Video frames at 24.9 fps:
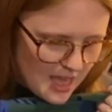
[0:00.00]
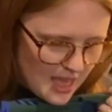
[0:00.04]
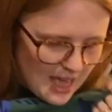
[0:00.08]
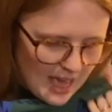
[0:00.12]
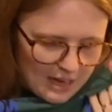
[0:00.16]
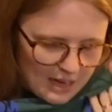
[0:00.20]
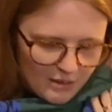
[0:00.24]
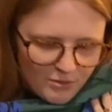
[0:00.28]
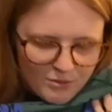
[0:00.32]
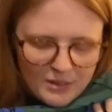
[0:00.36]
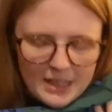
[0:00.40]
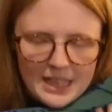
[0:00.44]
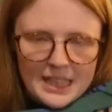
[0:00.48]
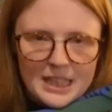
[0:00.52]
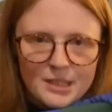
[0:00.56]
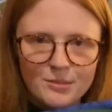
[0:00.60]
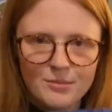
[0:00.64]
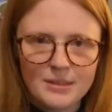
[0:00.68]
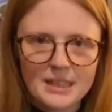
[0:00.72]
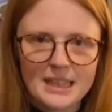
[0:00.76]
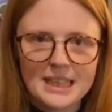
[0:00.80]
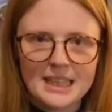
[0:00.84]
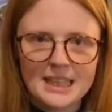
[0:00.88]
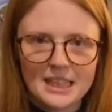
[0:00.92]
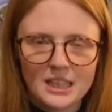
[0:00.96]
I
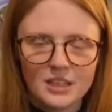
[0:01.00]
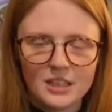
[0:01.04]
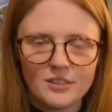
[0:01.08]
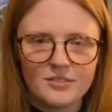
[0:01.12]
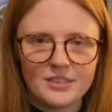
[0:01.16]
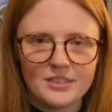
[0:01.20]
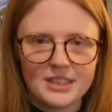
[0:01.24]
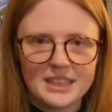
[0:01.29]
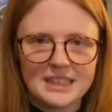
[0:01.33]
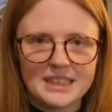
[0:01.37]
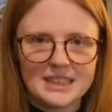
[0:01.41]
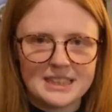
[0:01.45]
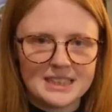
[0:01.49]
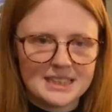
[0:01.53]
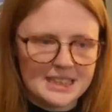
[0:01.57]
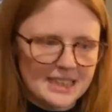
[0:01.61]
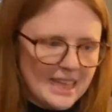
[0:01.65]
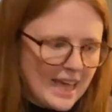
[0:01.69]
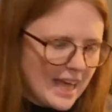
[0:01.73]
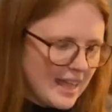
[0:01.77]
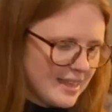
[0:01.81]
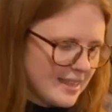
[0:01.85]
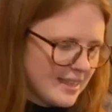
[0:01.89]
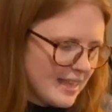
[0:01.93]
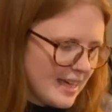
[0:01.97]
really love these
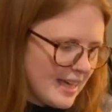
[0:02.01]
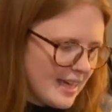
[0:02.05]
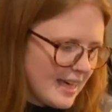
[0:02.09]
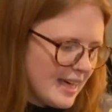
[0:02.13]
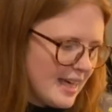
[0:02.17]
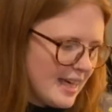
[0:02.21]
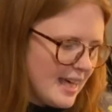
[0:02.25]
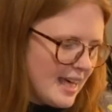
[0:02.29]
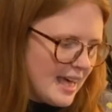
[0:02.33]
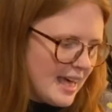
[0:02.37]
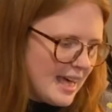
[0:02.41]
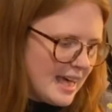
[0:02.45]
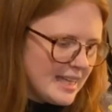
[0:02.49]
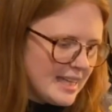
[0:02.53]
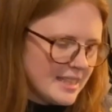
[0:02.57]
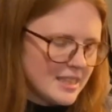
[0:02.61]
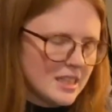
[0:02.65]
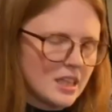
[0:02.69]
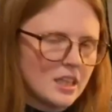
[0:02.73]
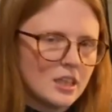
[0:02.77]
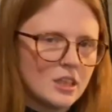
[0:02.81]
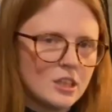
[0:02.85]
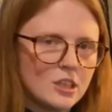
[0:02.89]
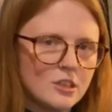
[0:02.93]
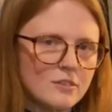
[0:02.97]
together. It's
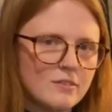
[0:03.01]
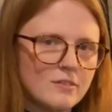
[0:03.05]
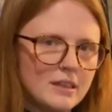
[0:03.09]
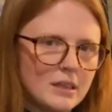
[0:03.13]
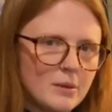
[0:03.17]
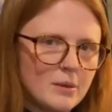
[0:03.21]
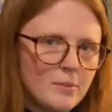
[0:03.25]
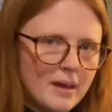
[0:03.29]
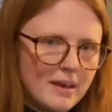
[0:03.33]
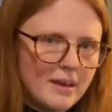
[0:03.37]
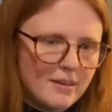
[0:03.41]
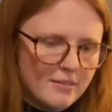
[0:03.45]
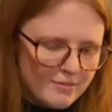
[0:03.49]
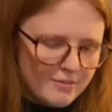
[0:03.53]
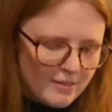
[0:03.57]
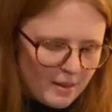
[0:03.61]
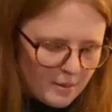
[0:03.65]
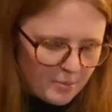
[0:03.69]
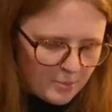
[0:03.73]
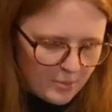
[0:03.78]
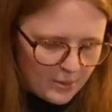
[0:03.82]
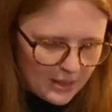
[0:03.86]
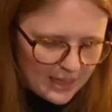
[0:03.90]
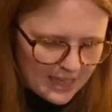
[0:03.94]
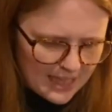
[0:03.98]
a lovely weight
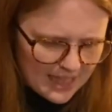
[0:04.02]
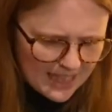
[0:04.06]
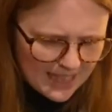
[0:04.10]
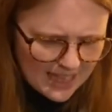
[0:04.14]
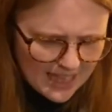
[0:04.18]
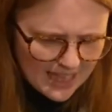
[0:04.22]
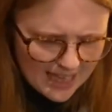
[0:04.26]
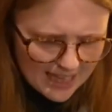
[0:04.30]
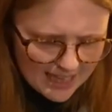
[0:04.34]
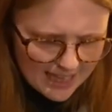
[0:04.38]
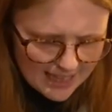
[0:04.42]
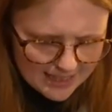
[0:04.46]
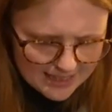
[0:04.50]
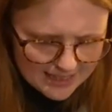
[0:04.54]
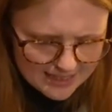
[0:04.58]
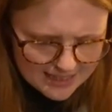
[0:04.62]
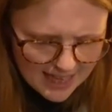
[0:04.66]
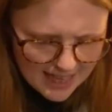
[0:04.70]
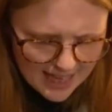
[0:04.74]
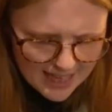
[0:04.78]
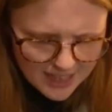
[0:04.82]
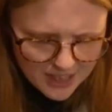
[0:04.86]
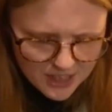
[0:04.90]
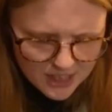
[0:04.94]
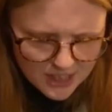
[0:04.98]
fabric. It's
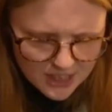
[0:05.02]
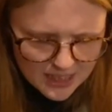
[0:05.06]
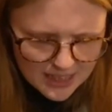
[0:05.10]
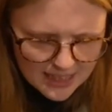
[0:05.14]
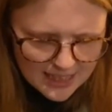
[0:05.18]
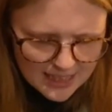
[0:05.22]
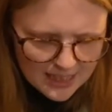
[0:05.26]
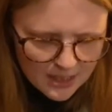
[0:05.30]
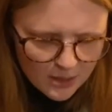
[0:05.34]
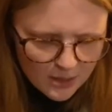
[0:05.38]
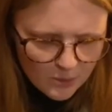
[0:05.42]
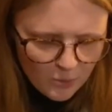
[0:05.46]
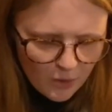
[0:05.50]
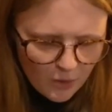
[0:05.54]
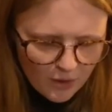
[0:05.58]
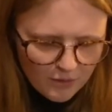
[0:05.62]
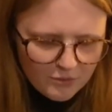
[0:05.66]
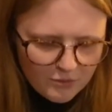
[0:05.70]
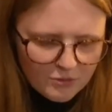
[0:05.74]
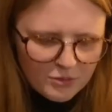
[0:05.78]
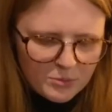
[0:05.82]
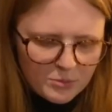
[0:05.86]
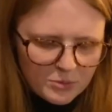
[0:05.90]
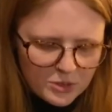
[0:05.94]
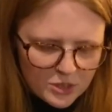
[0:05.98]
actually one
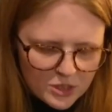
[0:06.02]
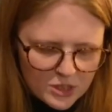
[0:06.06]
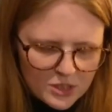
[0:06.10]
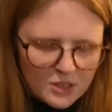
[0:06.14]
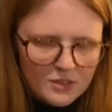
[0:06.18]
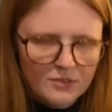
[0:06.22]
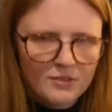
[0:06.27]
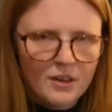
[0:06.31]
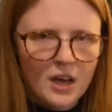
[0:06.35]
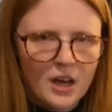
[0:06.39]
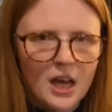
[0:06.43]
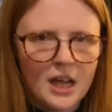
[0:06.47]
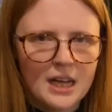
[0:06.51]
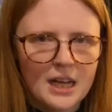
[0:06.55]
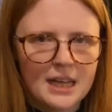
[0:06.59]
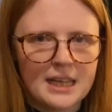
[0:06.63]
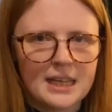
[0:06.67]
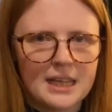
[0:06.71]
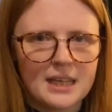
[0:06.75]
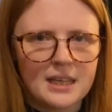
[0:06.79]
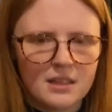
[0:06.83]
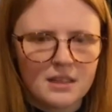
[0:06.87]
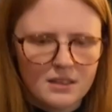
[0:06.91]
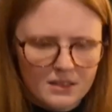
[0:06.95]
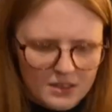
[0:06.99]
from Just Cavalli.